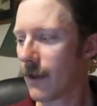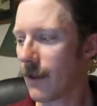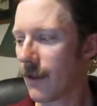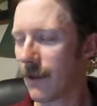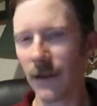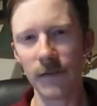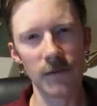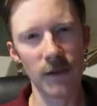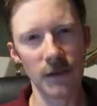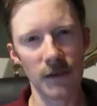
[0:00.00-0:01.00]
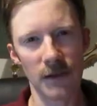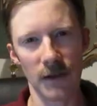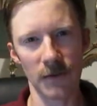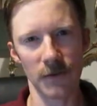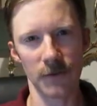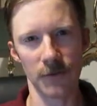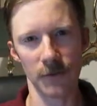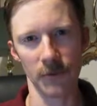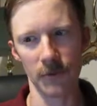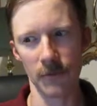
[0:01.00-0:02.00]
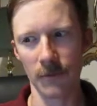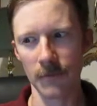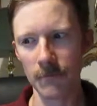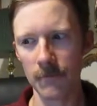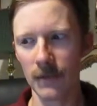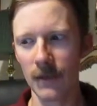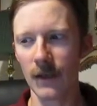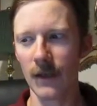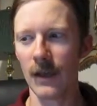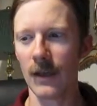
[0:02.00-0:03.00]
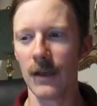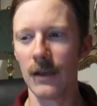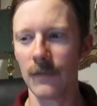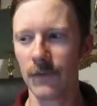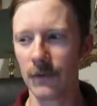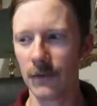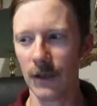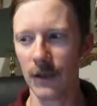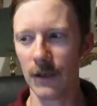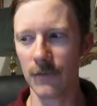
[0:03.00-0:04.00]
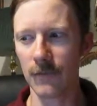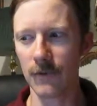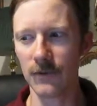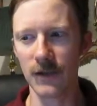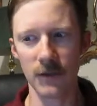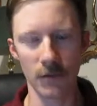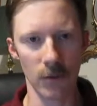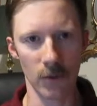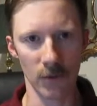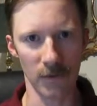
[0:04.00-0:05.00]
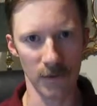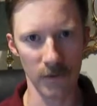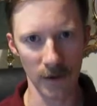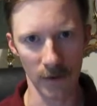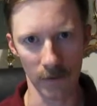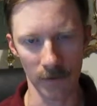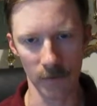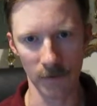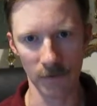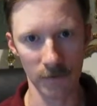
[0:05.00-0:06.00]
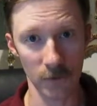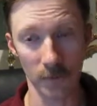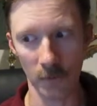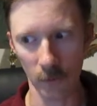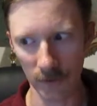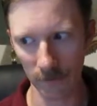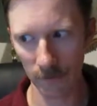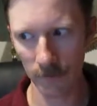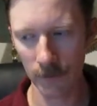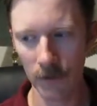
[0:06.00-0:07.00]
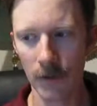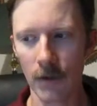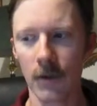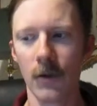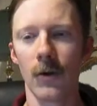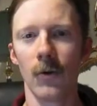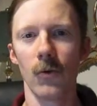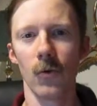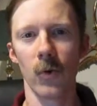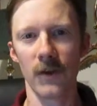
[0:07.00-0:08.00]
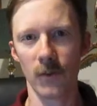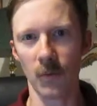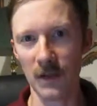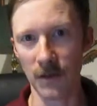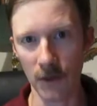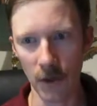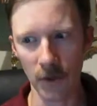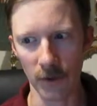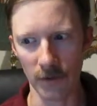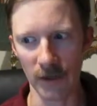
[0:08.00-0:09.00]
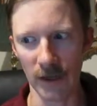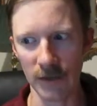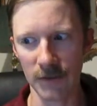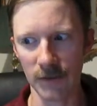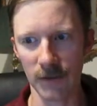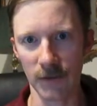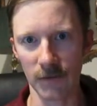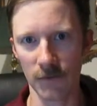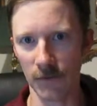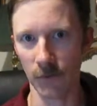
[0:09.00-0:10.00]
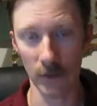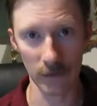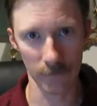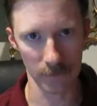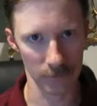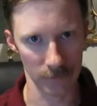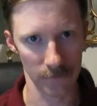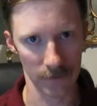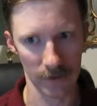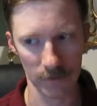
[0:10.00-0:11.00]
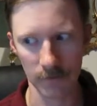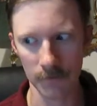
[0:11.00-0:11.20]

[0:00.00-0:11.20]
That's not entirely true. Even if you didn't know it was there, it would still be real. Whether we know it or not is irrelevant to the fact.